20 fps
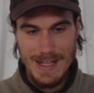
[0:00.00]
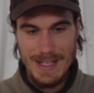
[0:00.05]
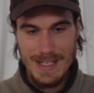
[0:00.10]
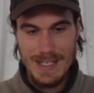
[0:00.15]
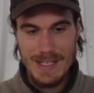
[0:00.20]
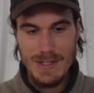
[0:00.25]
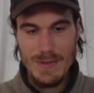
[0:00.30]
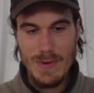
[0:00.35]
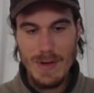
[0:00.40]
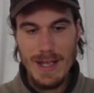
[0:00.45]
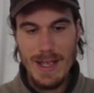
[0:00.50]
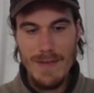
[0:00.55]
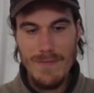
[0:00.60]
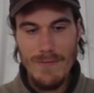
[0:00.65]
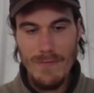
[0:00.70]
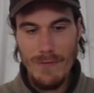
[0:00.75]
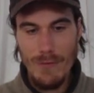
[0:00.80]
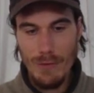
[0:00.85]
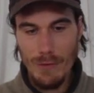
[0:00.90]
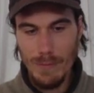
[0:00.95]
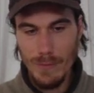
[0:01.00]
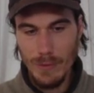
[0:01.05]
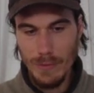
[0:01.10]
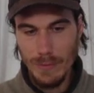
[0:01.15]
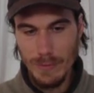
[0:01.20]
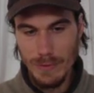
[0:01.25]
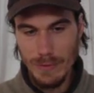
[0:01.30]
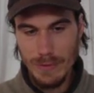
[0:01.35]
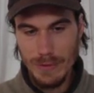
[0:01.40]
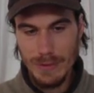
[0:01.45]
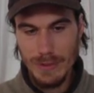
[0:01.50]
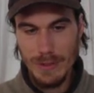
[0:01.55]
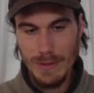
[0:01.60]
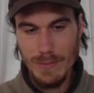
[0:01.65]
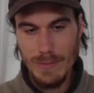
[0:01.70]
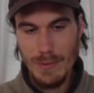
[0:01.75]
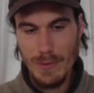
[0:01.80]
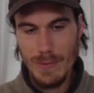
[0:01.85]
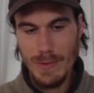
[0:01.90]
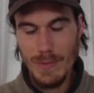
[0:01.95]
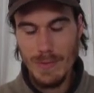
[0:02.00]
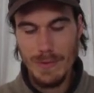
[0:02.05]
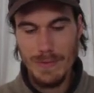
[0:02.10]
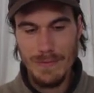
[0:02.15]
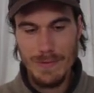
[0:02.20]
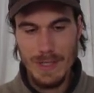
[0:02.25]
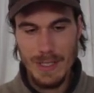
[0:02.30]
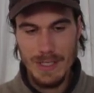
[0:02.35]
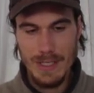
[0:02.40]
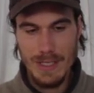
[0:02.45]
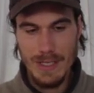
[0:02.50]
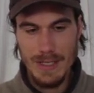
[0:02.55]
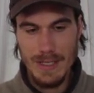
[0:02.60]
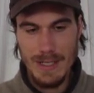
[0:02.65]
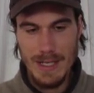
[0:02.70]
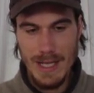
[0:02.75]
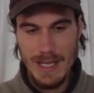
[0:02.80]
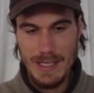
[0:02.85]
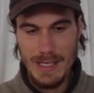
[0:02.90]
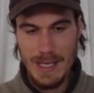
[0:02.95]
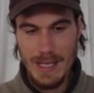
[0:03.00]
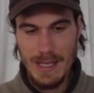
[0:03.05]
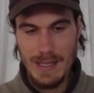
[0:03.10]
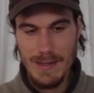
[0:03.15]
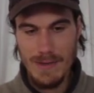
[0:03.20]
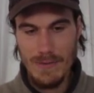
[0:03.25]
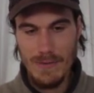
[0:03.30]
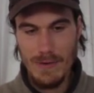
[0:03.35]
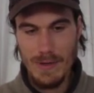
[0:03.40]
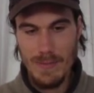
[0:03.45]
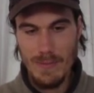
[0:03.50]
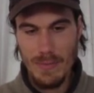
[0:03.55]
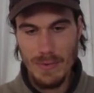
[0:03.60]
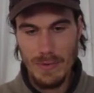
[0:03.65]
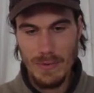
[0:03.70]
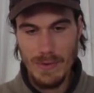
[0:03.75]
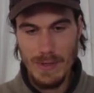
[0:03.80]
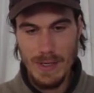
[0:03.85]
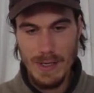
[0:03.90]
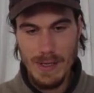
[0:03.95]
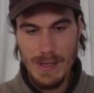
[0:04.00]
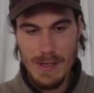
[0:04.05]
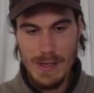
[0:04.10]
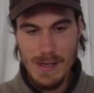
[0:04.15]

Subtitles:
This is quite informal, so probably wouldn't write it in an essay, the hoi polloi.